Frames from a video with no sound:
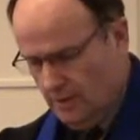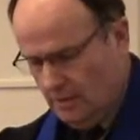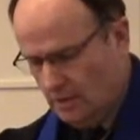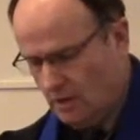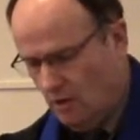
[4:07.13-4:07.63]

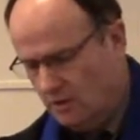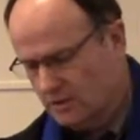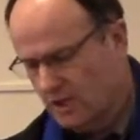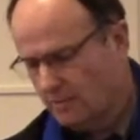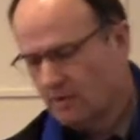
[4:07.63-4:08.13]
The
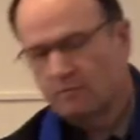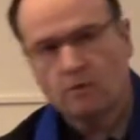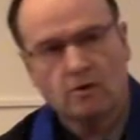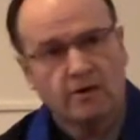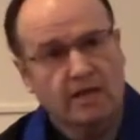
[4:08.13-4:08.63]
concept of
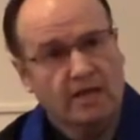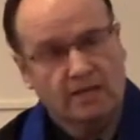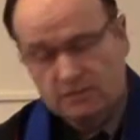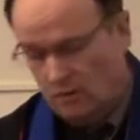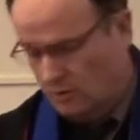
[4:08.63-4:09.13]
word
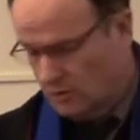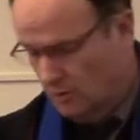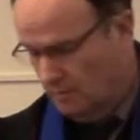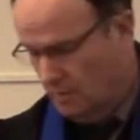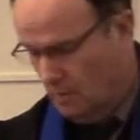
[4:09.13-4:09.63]
is also
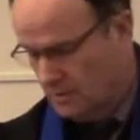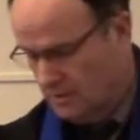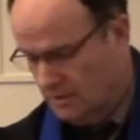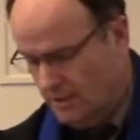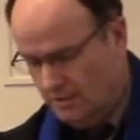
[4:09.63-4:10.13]

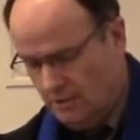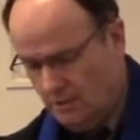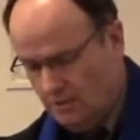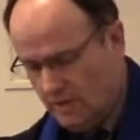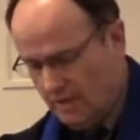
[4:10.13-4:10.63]
important in the
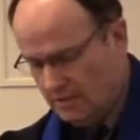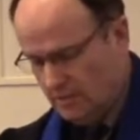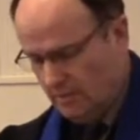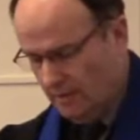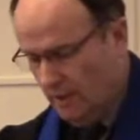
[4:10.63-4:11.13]
New
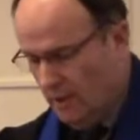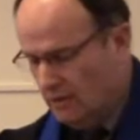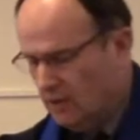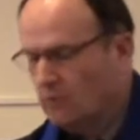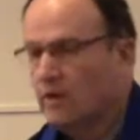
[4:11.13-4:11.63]
Testament.
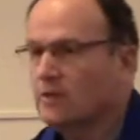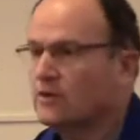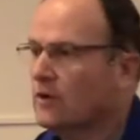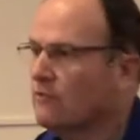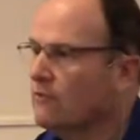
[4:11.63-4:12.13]
The Greek
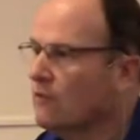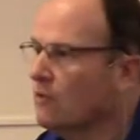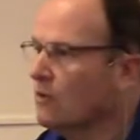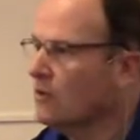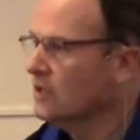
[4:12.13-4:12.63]
term for
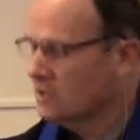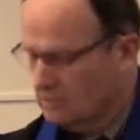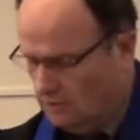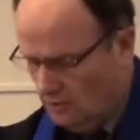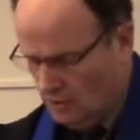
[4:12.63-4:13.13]
word is
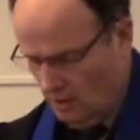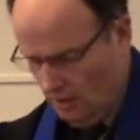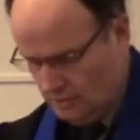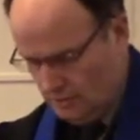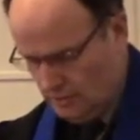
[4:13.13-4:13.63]

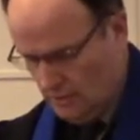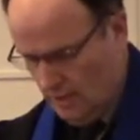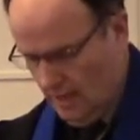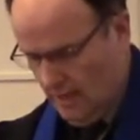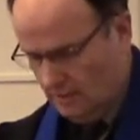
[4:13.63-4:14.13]
logos.
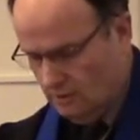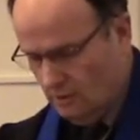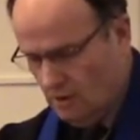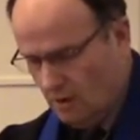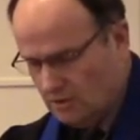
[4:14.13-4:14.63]
And
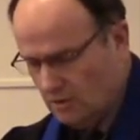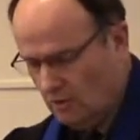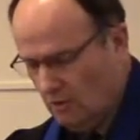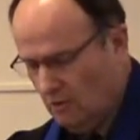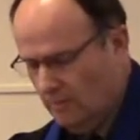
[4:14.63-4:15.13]
logos not
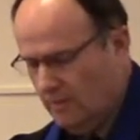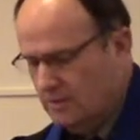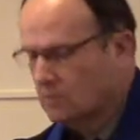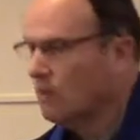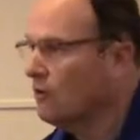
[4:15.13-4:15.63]
only
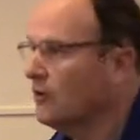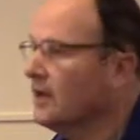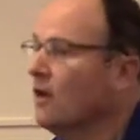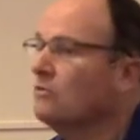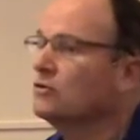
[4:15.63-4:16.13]
means word, it
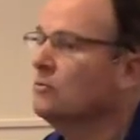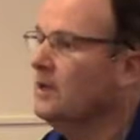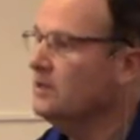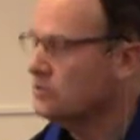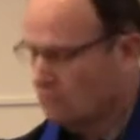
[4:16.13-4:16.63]
also
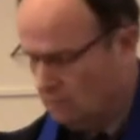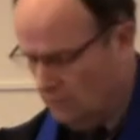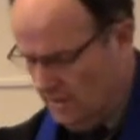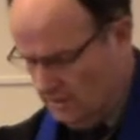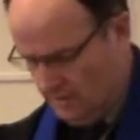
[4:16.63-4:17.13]
means
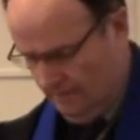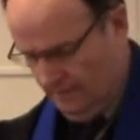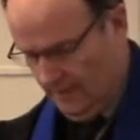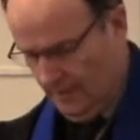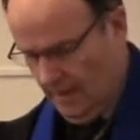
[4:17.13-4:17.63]
reason.
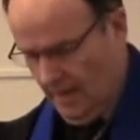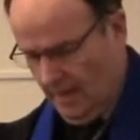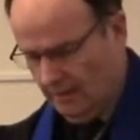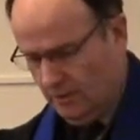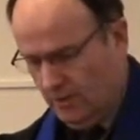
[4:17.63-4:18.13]

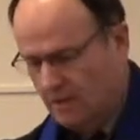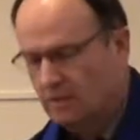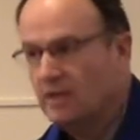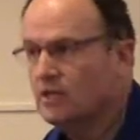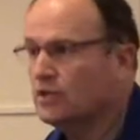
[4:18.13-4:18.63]
In Greek,
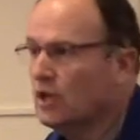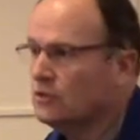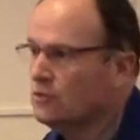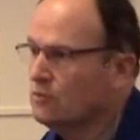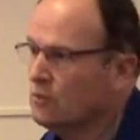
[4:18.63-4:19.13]
these
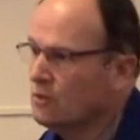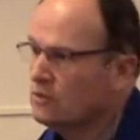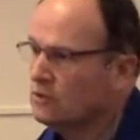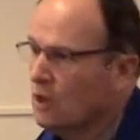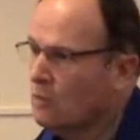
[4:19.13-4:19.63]
two
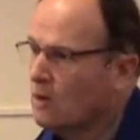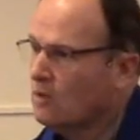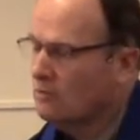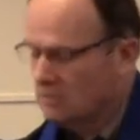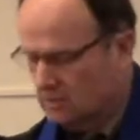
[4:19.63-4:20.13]
words were
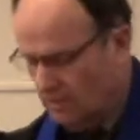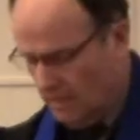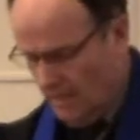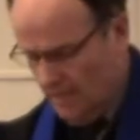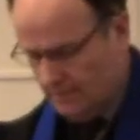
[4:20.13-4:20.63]
closely
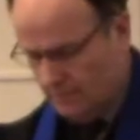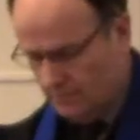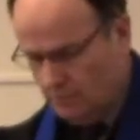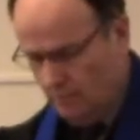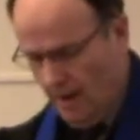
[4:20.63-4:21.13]

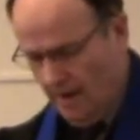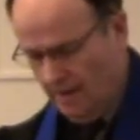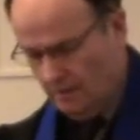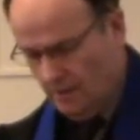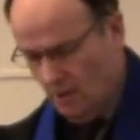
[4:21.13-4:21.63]

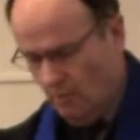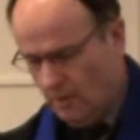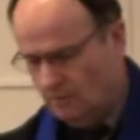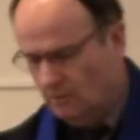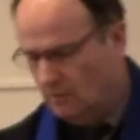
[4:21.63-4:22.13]
intertwined.
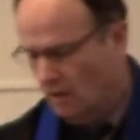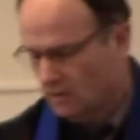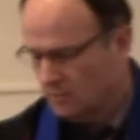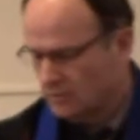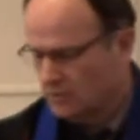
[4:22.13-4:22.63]
When
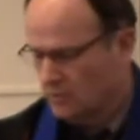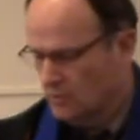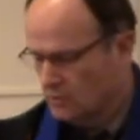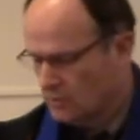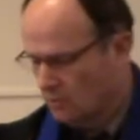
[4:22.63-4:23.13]
Logos was
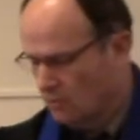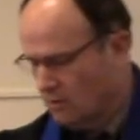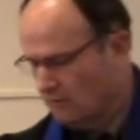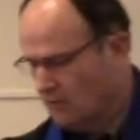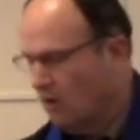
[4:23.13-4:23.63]
used, the Word
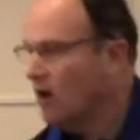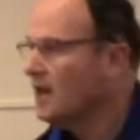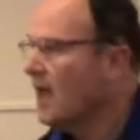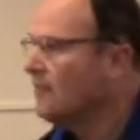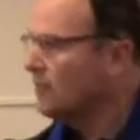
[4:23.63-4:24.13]
of
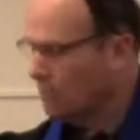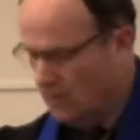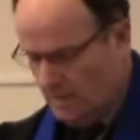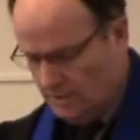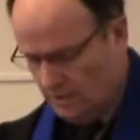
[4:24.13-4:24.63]
God and the
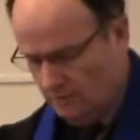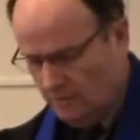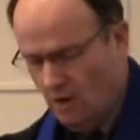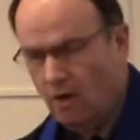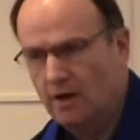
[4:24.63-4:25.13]
reason of
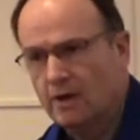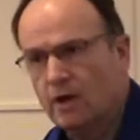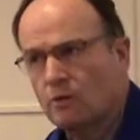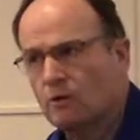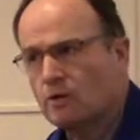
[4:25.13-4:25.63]
God
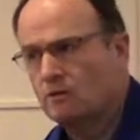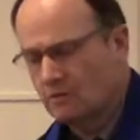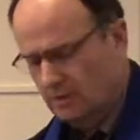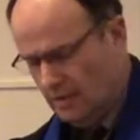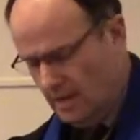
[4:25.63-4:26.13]
were
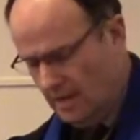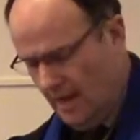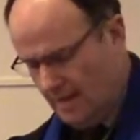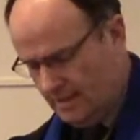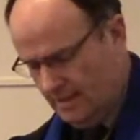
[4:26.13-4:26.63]
closely
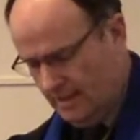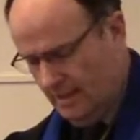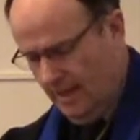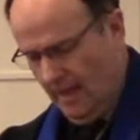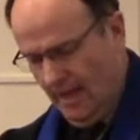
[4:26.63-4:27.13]
connected.
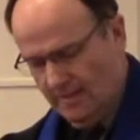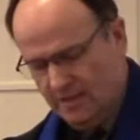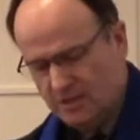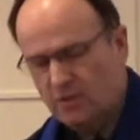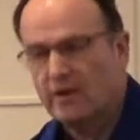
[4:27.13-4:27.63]
And
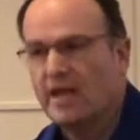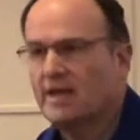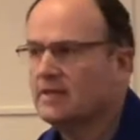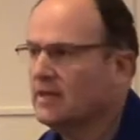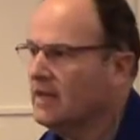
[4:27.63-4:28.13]
this
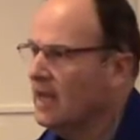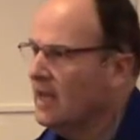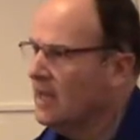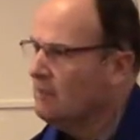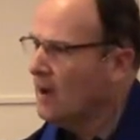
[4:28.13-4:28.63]
created
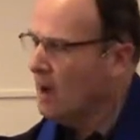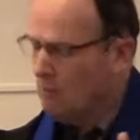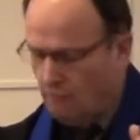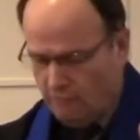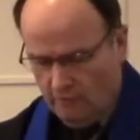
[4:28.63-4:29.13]
a
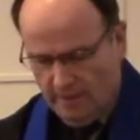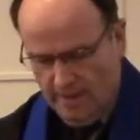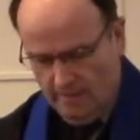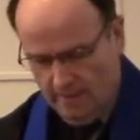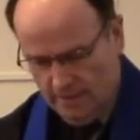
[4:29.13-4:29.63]
powerful
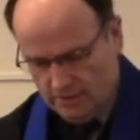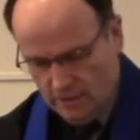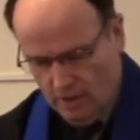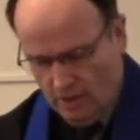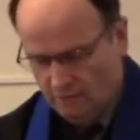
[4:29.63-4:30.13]
image
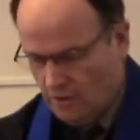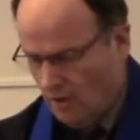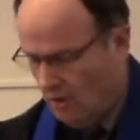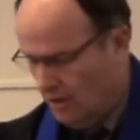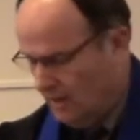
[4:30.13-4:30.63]
of
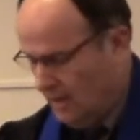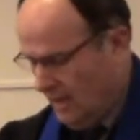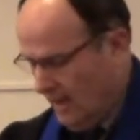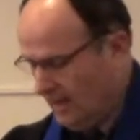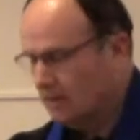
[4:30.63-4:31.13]
God
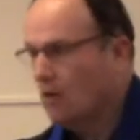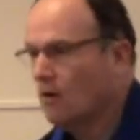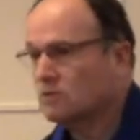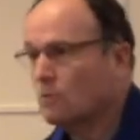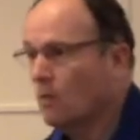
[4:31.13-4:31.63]
and
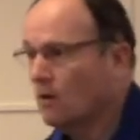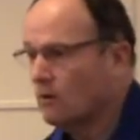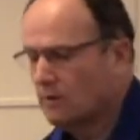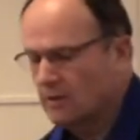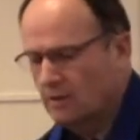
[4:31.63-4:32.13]
God's
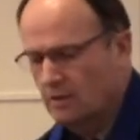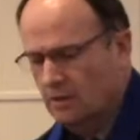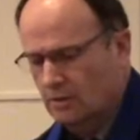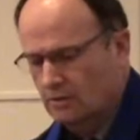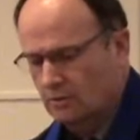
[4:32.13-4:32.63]
Word
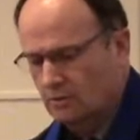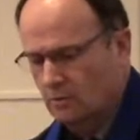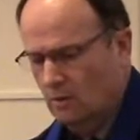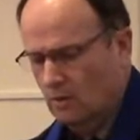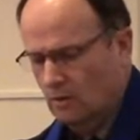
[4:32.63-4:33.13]
to the
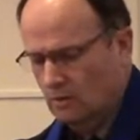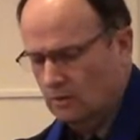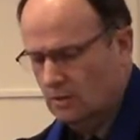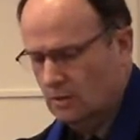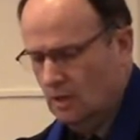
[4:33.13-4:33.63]
world.
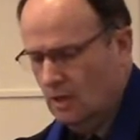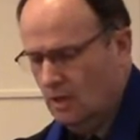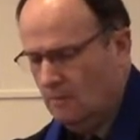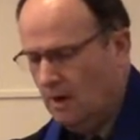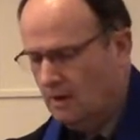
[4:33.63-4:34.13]

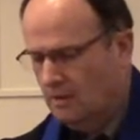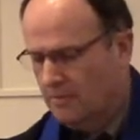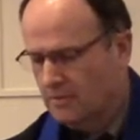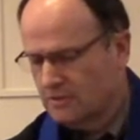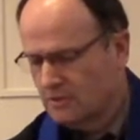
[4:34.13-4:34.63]
Barclay
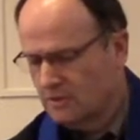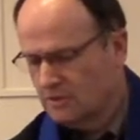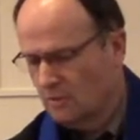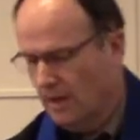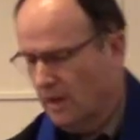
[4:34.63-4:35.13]
puts it
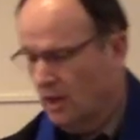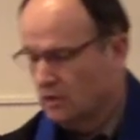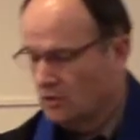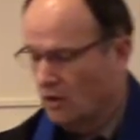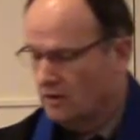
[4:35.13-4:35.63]
this way
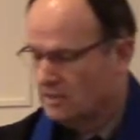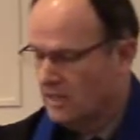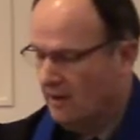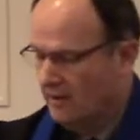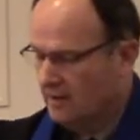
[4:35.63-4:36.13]
John is
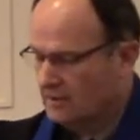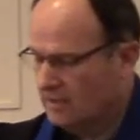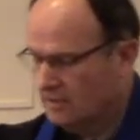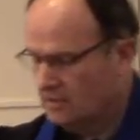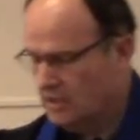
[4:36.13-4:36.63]
telling us
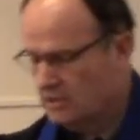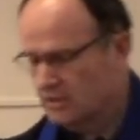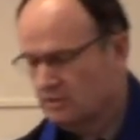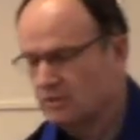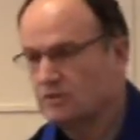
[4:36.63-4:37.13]
that
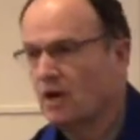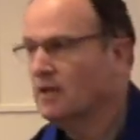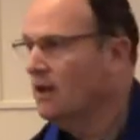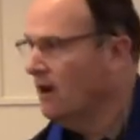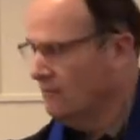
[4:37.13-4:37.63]
Jesus is
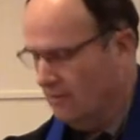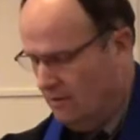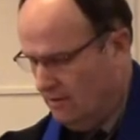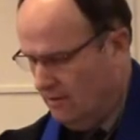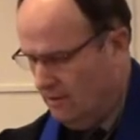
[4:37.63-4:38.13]
none
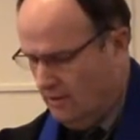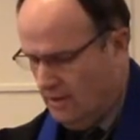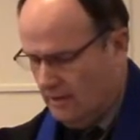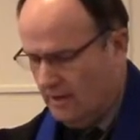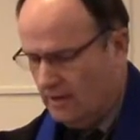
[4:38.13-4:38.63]
other
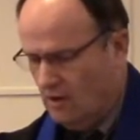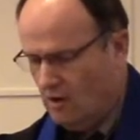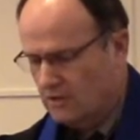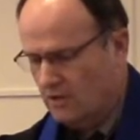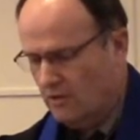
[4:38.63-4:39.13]
than
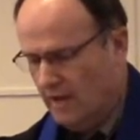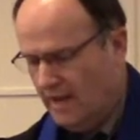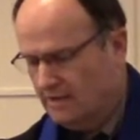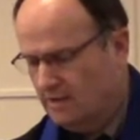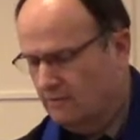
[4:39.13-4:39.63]
God's
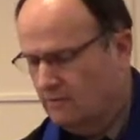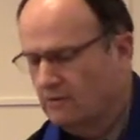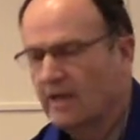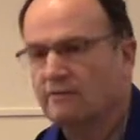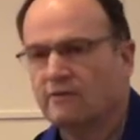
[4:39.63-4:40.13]
creative,
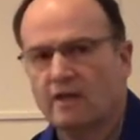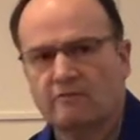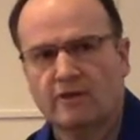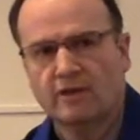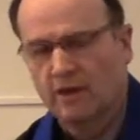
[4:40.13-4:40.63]
life
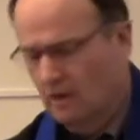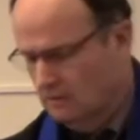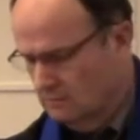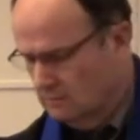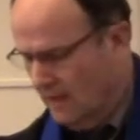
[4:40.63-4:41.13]
giving,
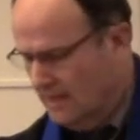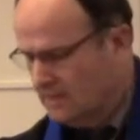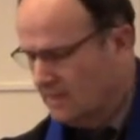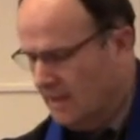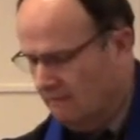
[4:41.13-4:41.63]
light
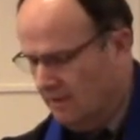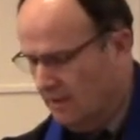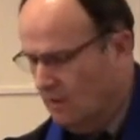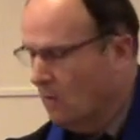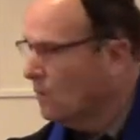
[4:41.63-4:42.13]

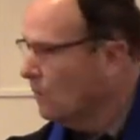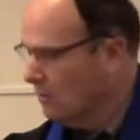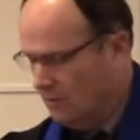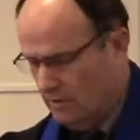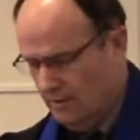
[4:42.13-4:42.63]
giving
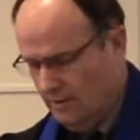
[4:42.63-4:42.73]
Word.